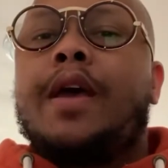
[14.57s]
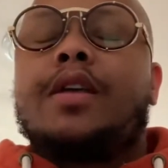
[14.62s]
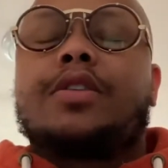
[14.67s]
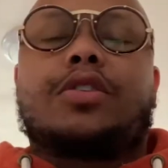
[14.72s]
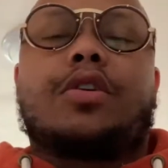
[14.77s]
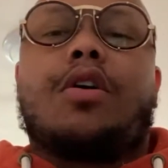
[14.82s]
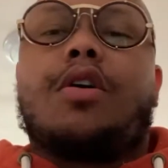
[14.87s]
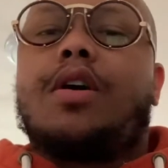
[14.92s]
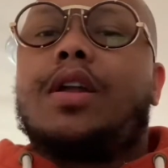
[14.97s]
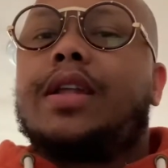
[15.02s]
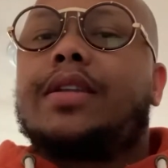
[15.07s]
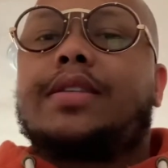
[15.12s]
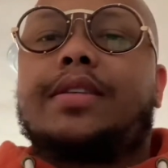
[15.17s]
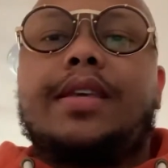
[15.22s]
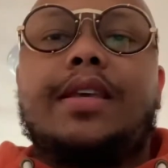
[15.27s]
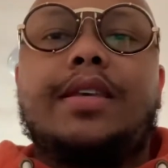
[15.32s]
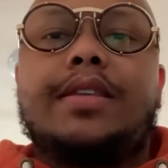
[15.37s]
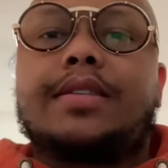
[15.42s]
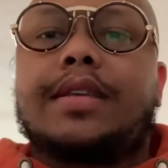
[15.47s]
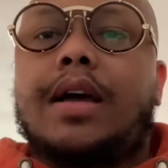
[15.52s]
To all the
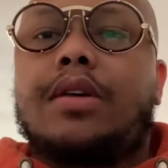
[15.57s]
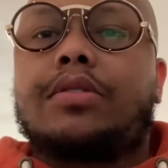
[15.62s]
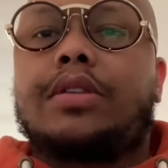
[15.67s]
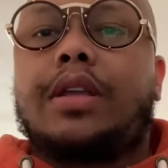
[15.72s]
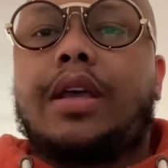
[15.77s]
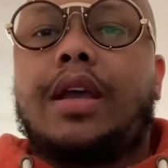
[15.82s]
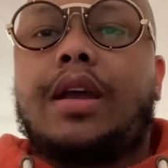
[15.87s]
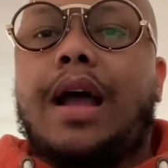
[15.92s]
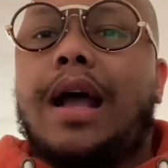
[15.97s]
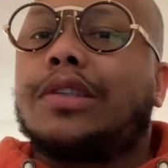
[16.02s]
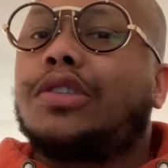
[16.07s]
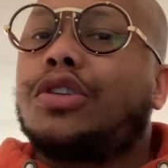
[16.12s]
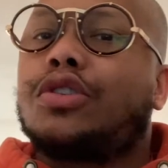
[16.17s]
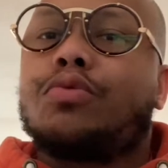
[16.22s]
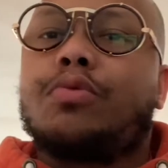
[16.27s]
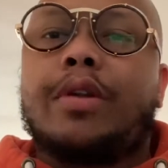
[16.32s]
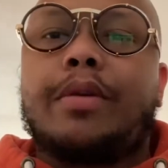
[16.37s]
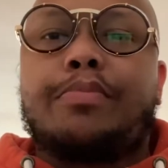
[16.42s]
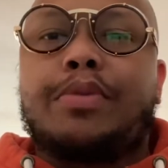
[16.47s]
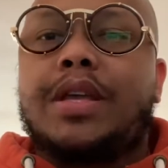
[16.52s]
teens out there, I just
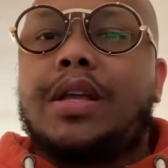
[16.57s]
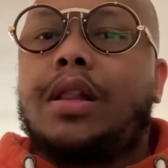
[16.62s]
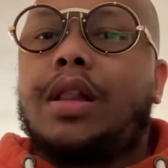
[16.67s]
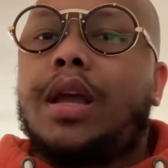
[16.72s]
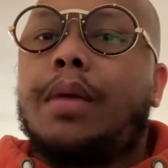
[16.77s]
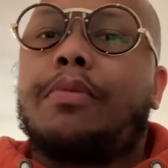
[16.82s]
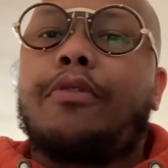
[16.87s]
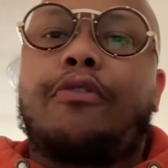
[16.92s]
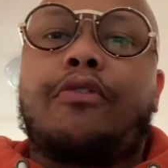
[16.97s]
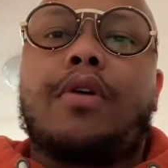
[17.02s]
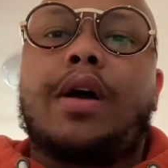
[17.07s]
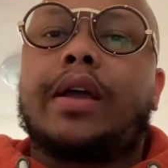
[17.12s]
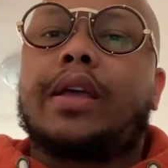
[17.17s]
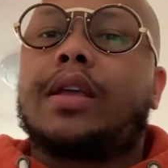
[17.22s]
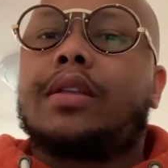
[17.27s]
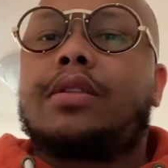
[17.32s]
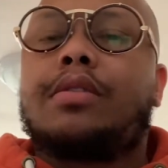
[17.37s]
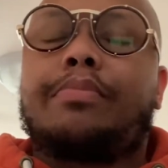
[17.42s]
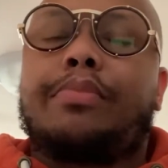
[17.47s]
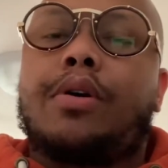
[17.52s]
want to be clear before I
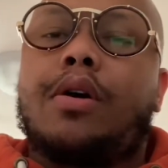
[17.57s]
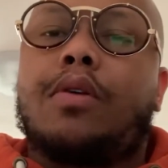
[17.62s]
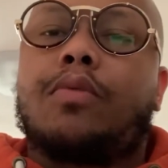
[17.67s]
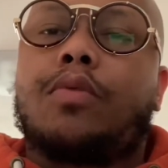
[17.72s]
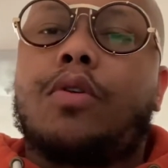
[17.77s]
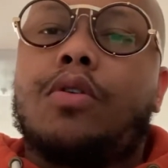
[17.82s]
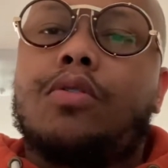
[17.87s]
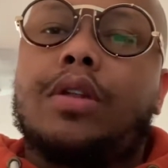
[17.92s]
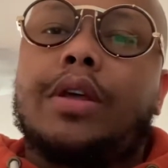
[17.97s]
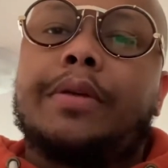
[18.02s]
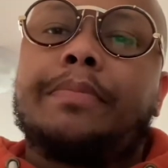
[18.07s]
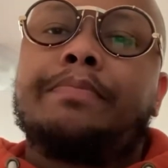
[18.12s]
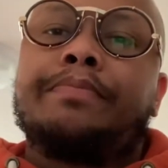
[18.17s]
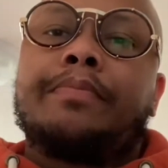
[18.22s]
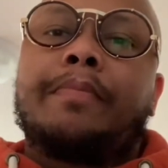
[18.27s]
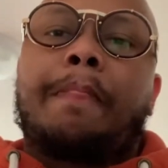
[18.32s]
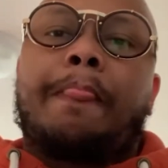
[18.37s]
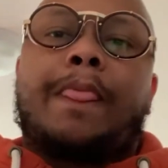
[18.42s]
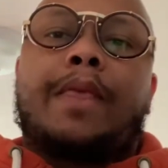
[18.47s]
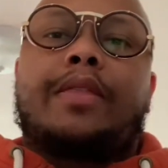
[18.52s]
get the ball rolling
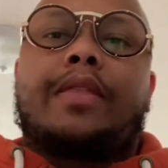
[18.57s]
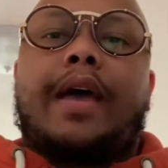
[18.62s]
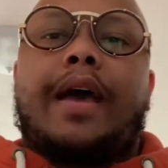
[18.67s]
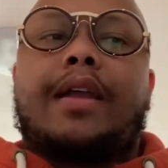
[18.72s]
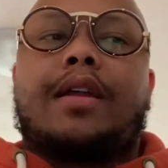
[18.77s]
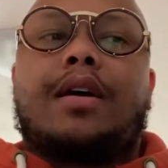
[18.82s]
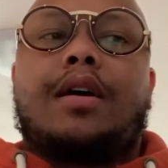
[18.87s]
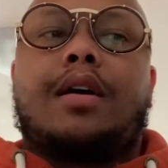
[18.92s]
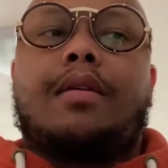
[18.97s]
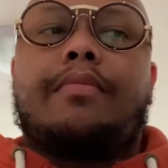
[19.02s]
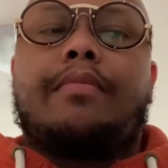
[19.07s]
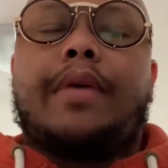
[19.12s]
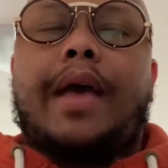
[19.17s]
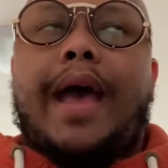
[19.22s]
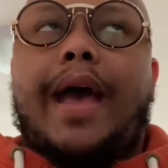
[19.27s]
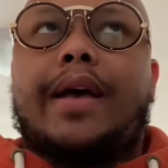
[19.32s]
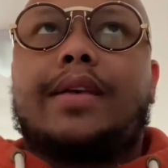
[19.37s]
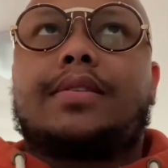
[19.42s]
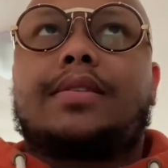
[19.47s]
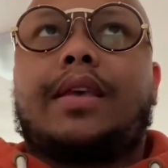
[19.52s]
that um,
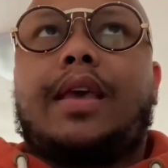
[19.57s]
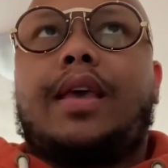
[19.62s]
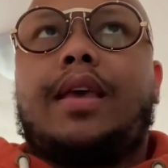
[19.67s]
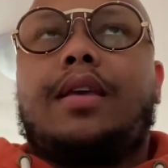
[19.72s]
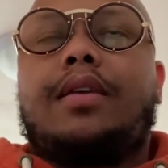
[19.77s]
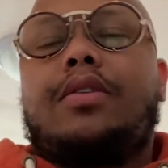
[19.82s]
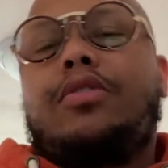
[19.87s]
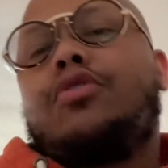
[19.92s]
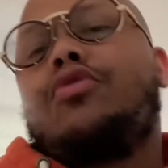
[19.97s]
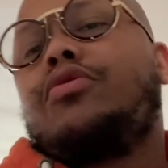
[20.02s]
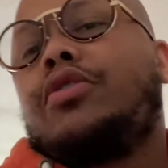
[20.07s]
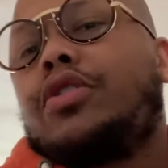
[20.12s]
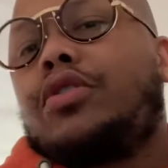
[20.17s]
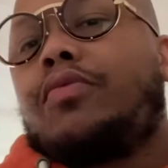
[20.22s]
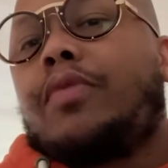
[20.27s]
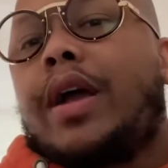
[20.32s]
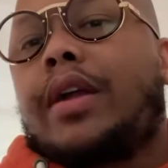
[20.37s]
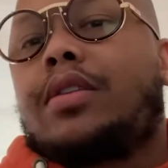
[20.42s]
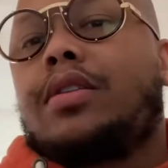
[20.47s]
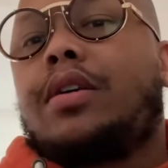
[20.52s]
as a unit
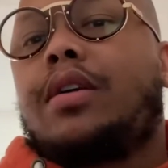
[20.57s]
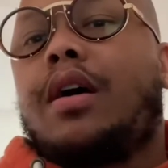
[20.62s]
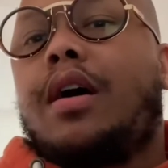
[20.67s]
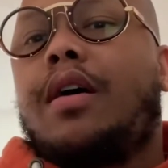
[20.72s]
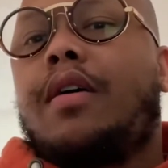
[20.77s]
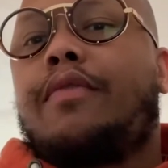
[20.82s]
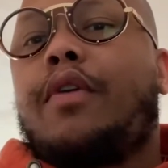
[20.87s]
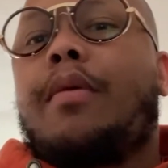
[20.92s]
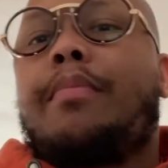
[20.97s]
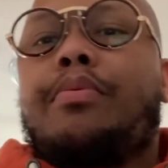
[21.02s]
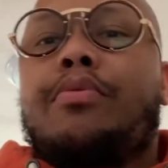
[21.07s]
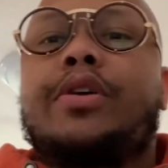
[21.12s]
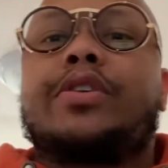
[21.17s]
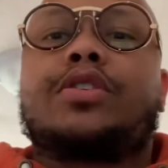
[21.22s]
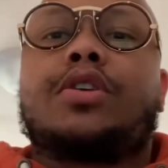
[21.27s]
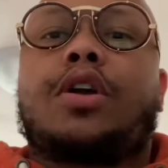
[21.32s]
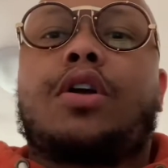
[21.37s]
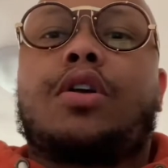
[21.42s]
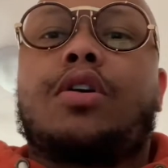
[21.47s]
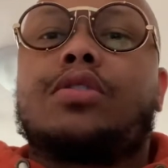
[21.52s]
director of a Boys
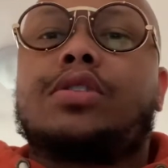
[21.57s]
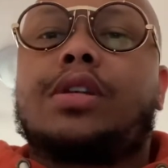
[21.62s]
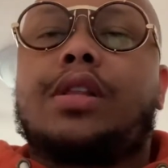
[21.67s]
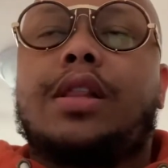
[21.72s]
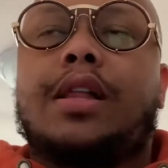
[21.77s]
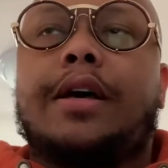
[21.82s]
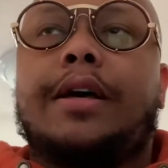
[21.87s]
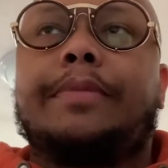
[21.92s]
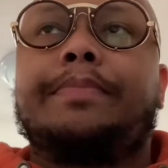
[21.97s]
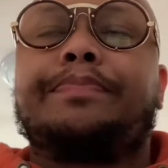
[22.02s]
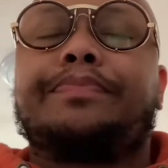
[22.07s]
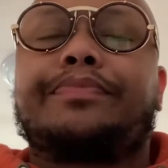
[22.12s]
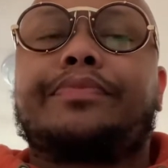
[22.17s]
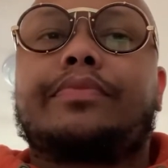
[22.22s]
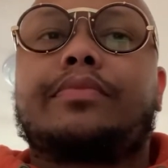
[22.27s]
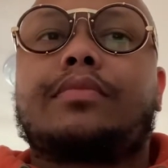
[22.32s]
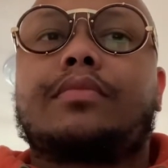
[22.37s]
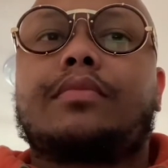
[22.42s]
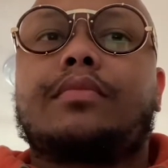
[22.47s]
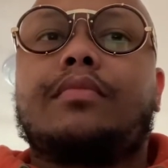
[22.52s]
and Girls Club,
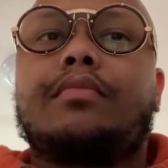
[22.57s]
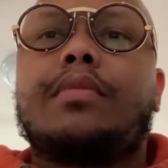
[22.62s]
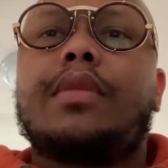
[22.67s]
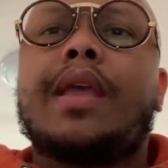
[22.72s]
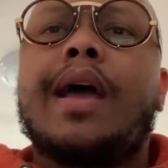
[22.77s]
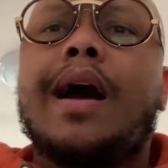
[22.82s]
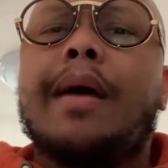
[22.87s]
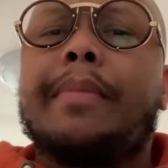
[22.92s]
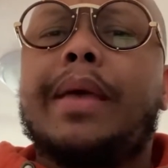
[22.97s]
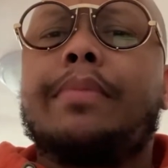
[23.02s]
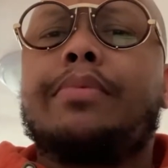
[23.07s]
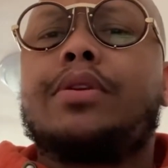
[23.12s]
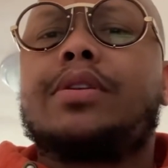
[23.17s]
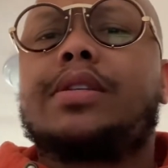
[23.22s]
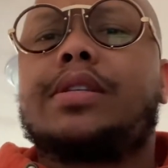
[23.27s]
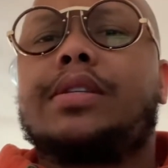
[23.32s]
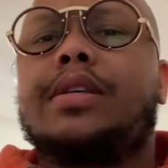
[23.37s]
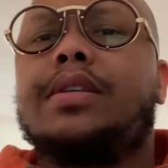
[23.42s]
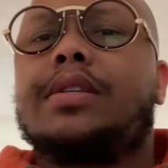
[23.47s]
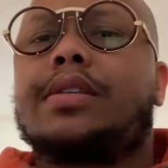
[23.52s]
I'm able to
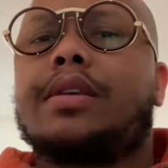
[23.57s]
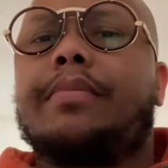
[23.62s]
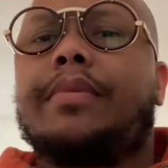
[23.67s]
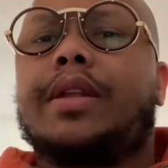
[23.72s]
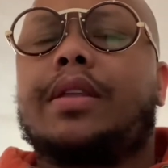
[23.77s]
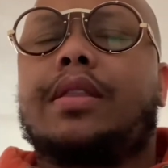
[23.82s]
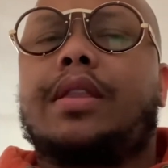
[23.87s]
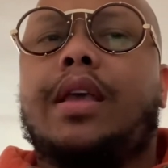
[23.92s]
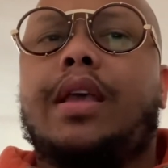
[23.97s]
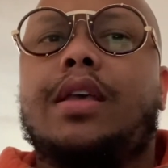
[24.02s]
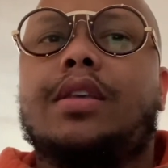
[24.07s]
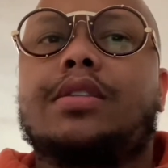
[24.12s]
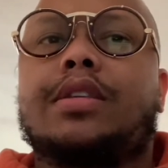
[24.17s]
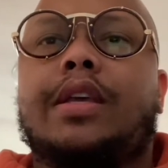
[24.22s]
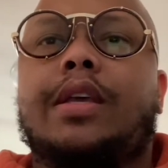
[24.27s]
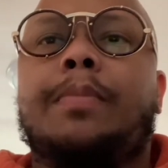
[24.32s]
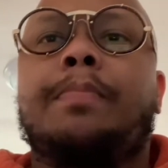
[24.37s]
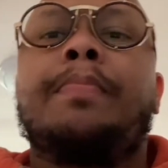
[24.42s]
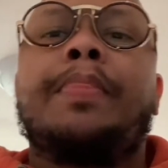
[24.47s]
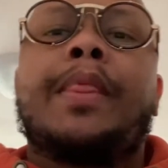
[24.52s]
see some of the things
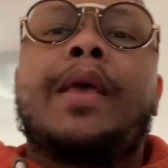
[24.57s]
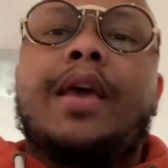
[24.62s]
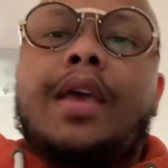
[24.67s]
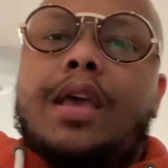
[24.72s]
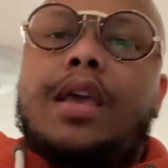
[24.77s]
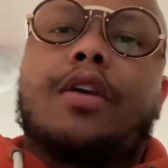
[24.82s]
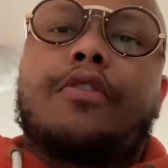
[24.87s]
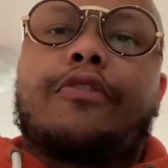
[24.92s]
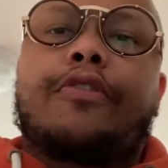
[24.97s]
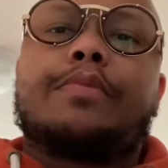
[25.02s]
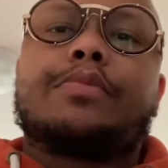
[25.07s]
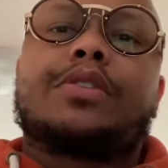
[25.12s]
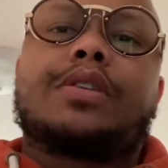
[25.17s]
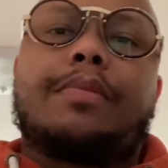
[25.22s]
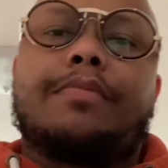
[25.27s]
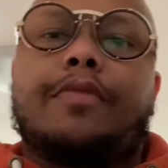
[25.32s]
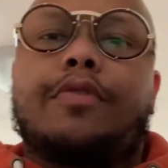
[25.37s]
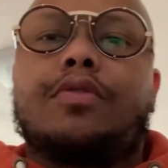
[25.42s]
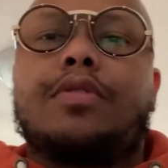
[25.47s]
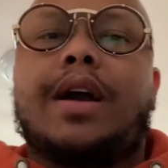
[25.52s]
and hear from
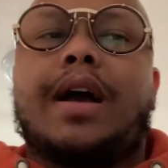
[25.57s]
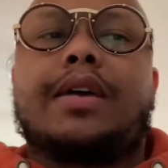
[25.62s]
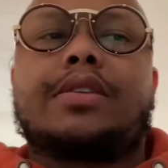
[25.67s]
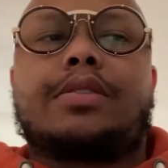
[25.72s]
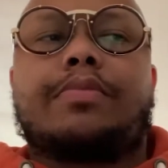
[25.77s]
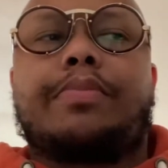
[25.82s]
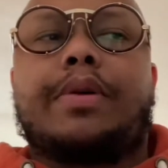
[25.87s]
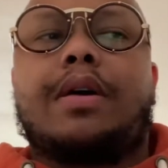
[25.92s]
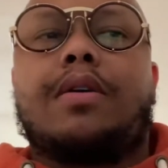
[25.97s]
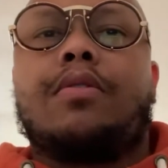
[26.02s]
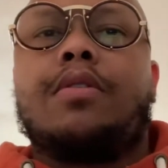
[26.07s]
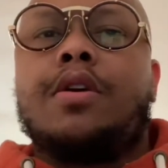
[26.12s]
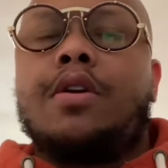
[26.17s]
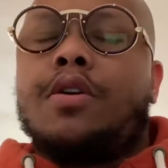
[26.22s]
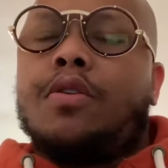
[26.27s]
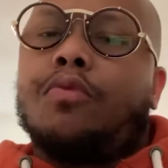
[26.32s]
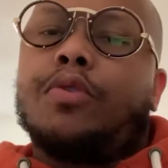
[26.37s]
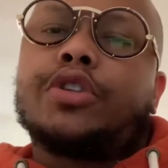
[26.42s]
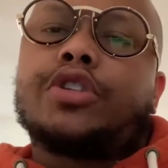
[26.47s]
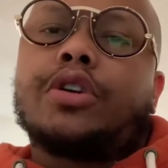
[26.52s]
some of you guys about
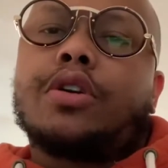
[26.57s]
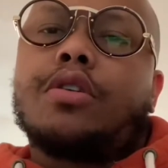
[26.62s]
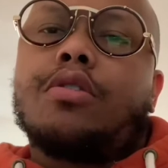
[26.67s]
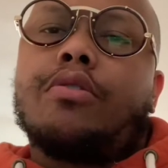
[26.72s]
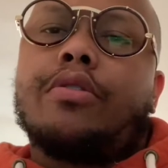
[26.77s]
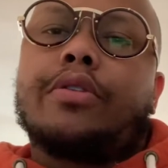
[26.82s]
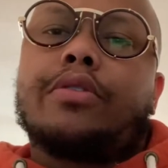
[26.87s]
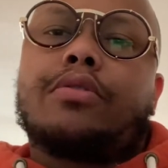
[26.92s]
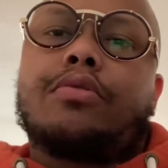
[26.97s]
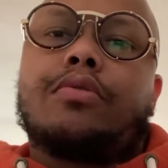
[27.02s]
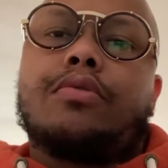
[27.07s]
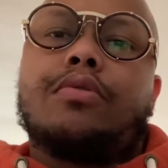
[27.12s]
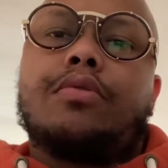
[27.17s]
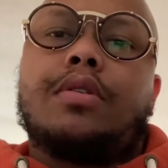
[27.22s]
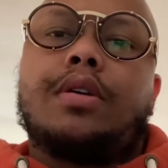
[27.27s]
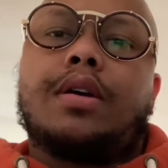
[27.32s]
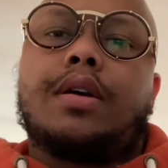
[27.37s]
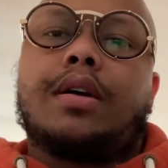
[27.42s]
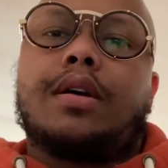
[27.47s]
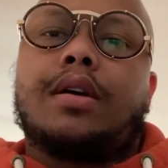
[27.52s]
what you're going
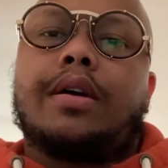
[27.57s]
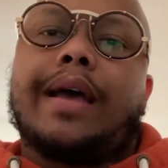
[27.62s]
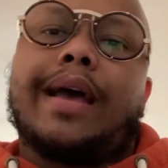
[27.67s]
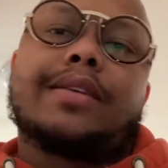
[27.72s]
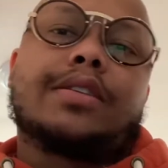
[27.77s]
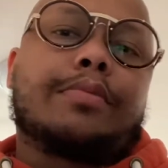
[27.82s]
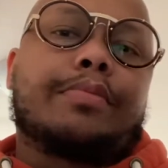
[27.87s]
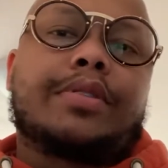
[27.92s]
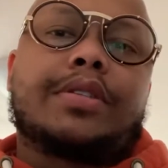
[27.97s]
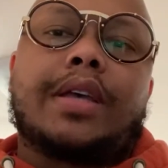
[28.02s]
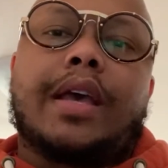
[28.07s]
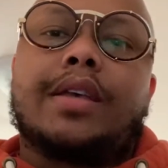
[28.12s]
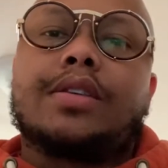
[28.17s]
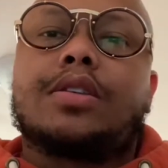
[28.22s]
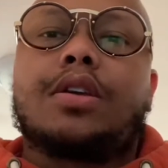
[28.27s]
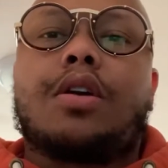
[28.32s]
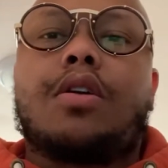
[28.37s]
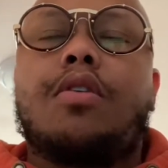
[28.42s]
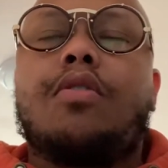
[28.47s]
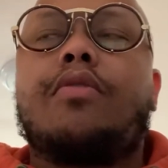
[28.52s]
through uh, as it pertains
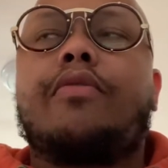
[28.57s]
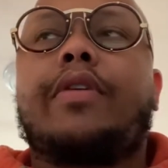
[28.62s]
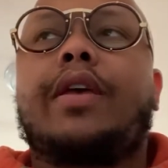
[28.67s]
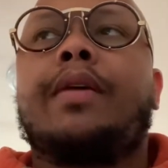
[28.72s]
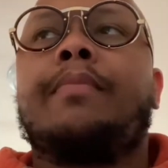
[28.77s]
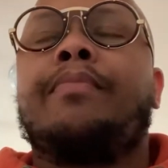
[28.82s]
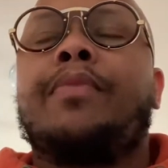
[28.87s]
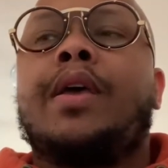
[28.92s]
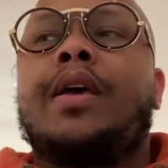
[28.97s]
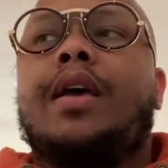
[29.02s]
to COVID.